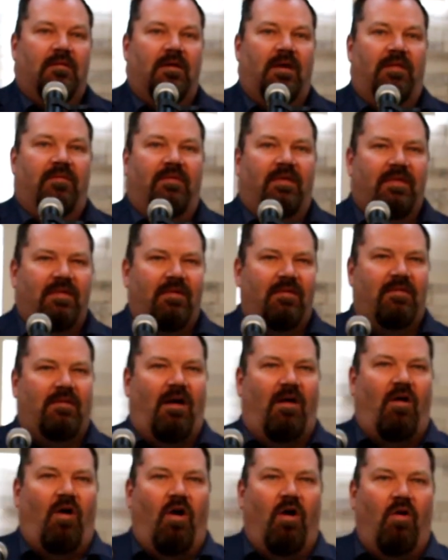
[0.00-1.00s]
And this is
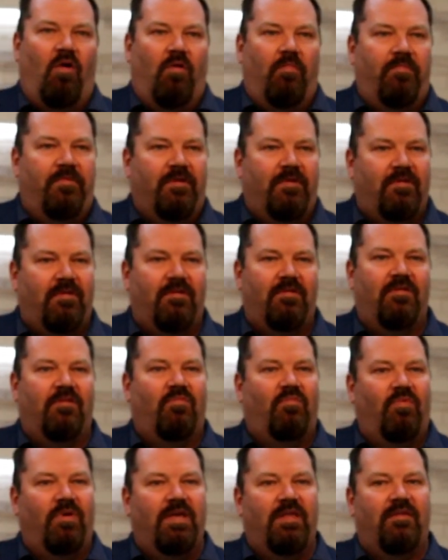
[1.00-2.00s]
our hope. This is
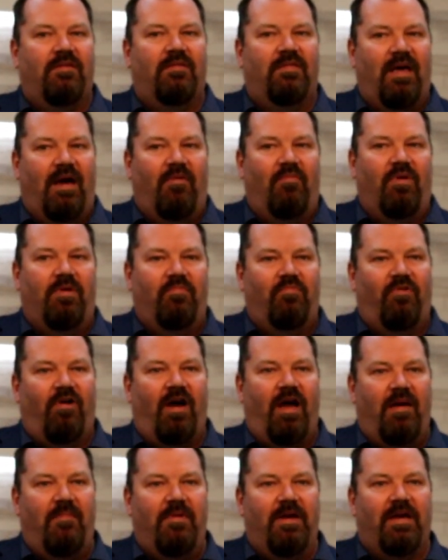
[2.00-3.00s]
the reason that we
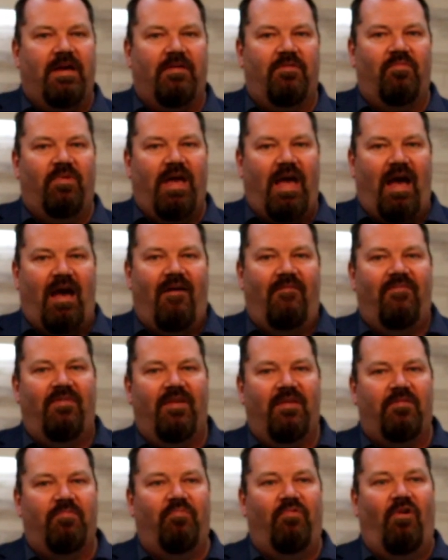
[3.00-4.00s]
pray, because we have
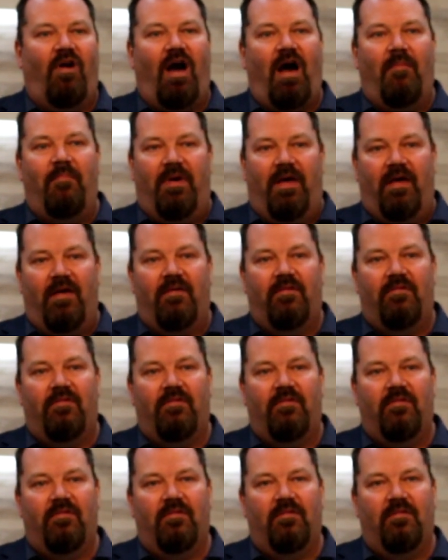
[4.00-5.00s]
this
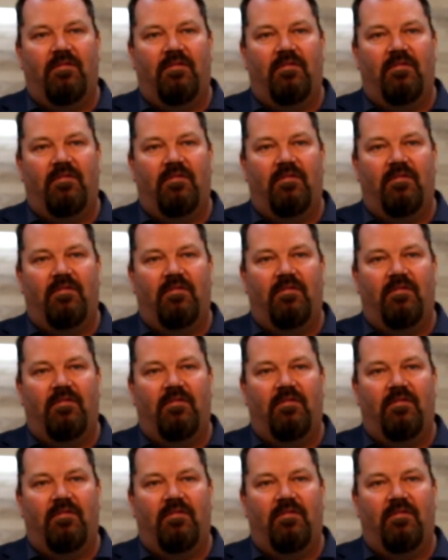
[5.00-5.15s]
promise